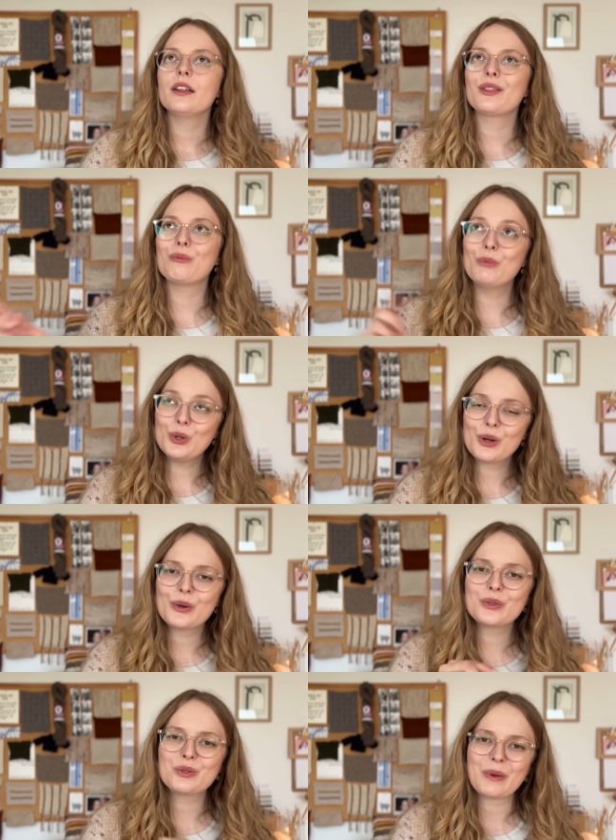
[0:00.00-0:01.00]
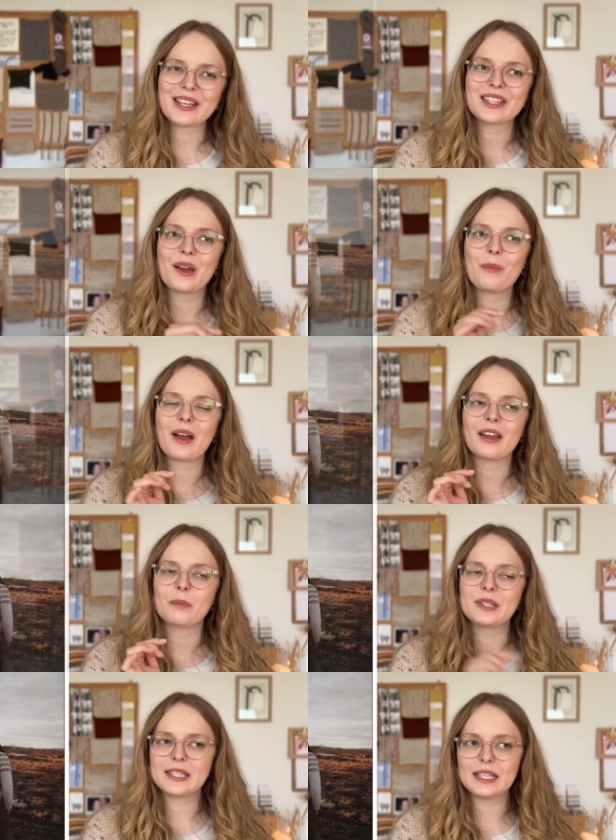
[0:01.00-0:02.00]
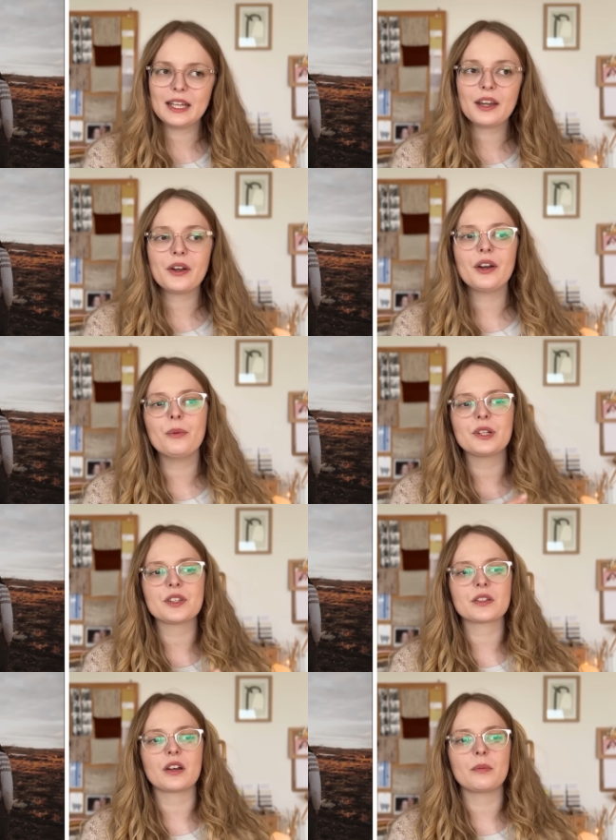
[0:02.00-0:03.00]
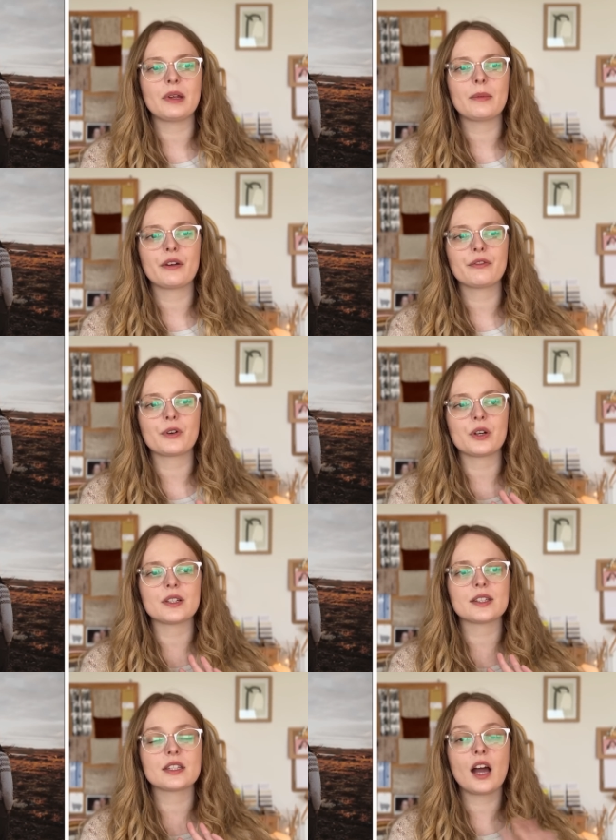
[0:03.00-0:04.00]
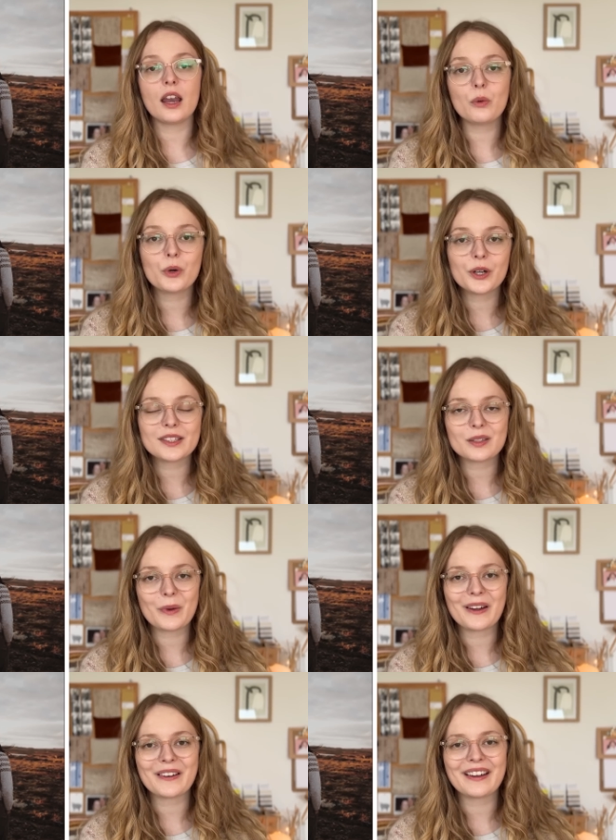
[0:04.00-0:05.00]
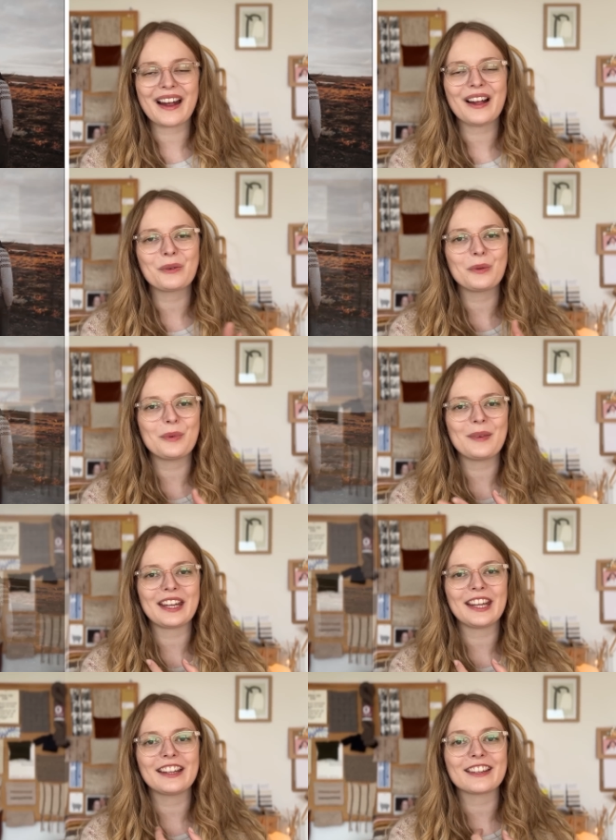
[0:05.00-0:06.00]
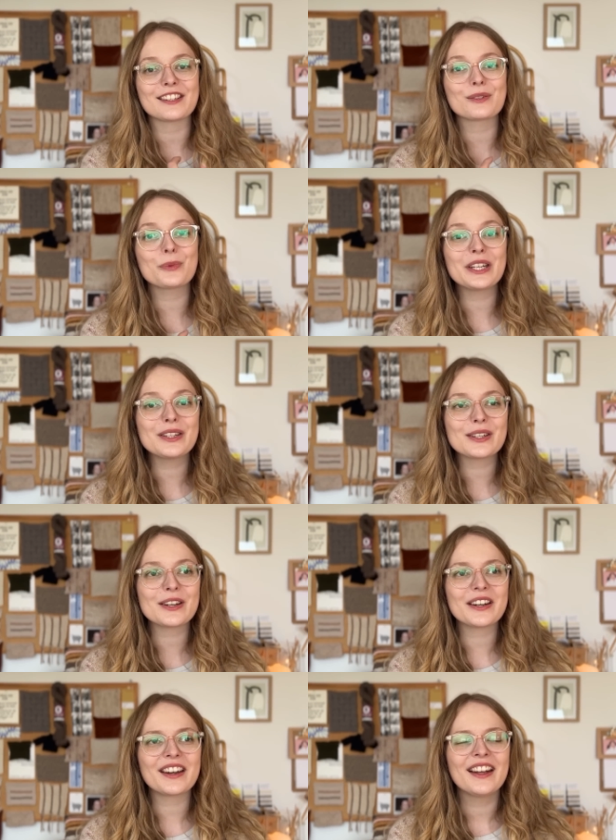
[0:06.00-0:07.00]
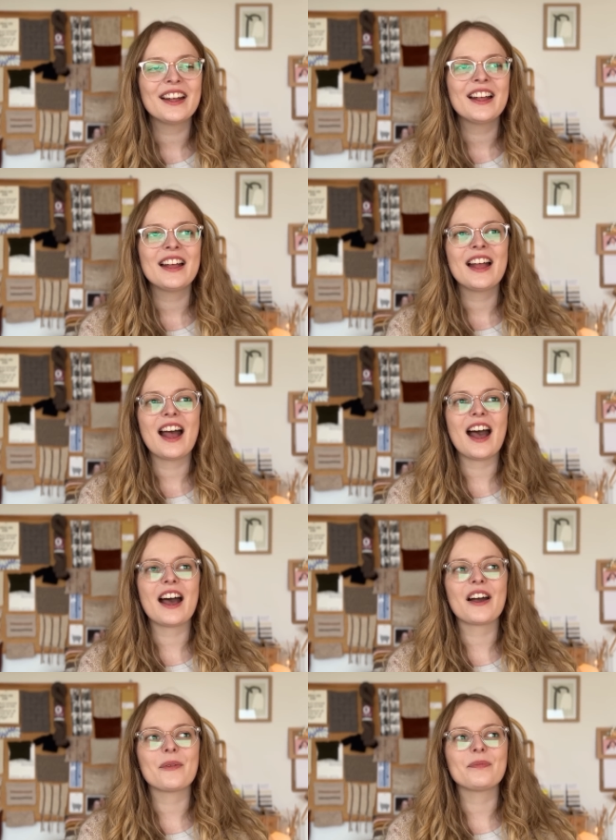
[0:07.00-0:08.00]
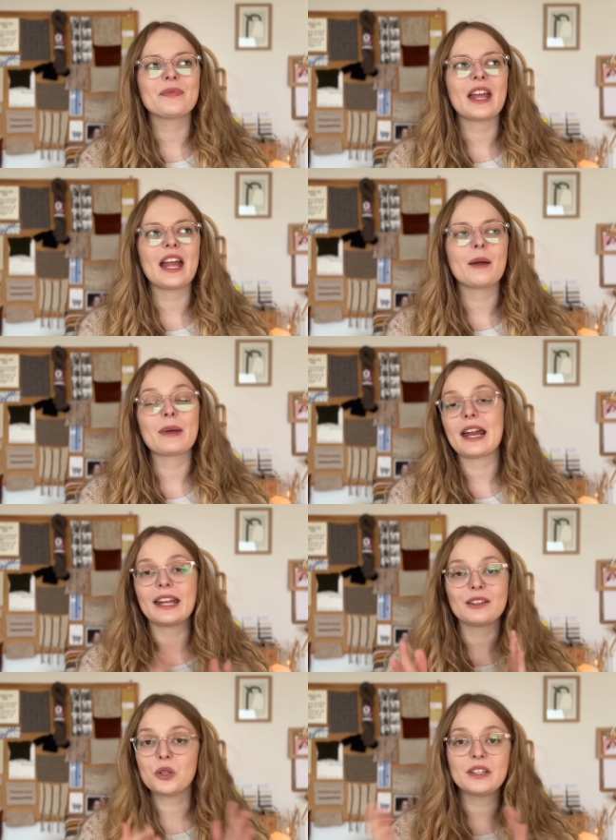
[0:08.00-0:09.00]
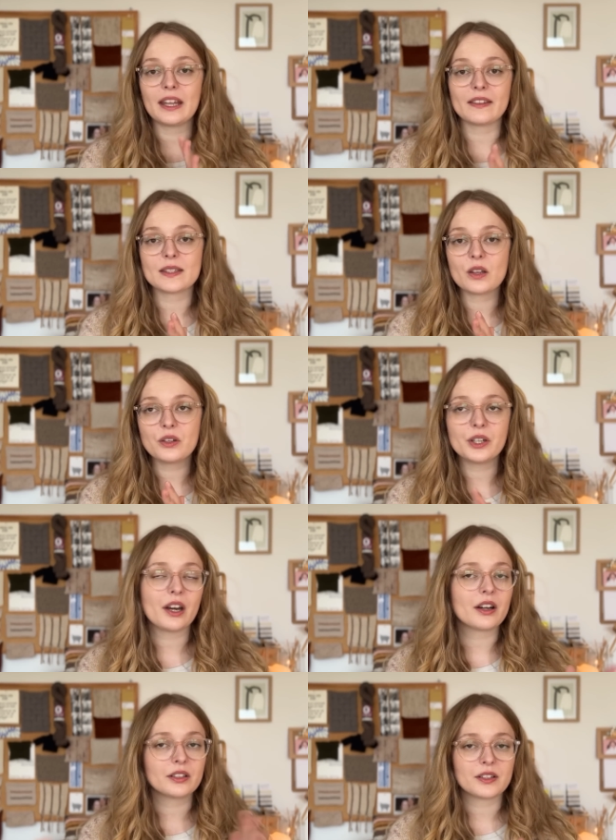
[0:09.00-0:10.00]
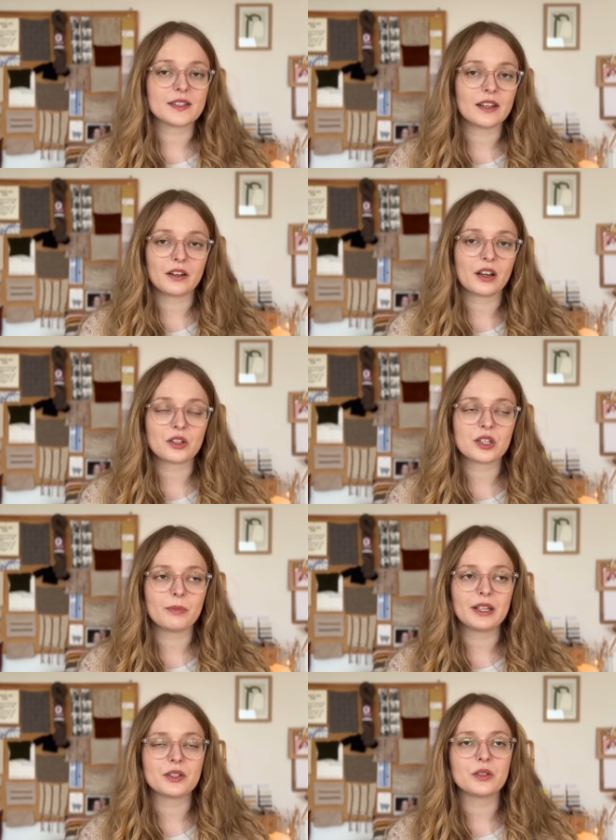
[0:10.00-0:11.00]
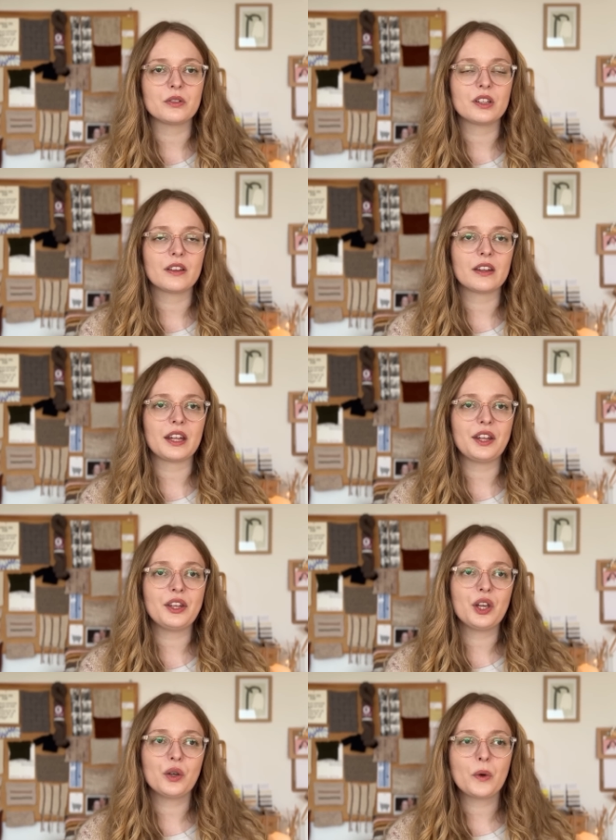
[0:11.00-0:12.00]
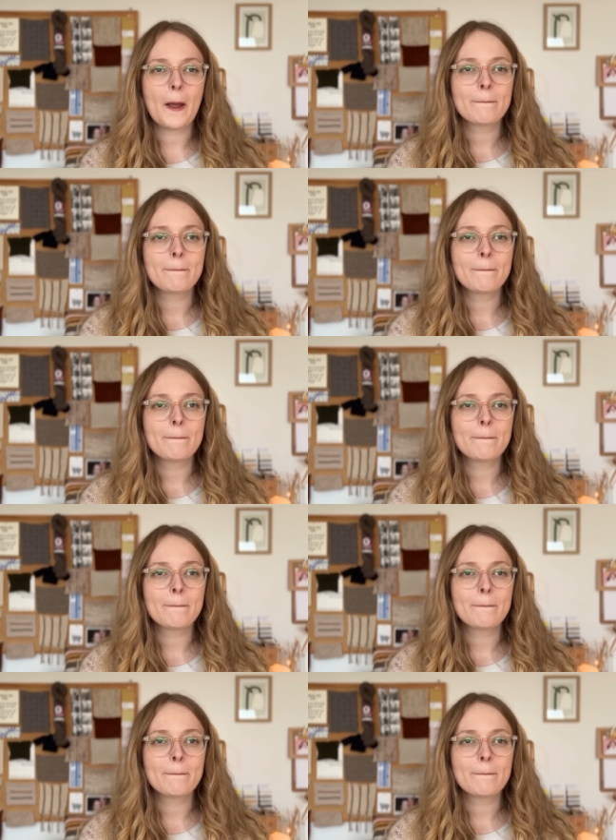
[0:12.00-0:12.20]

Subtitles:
the Mudo sweater by the PetiteKnit, which is going to be my first colorwork sweater I will be making this winter. But I couldn't get the Sonder yarn because they're not shipping to the EU.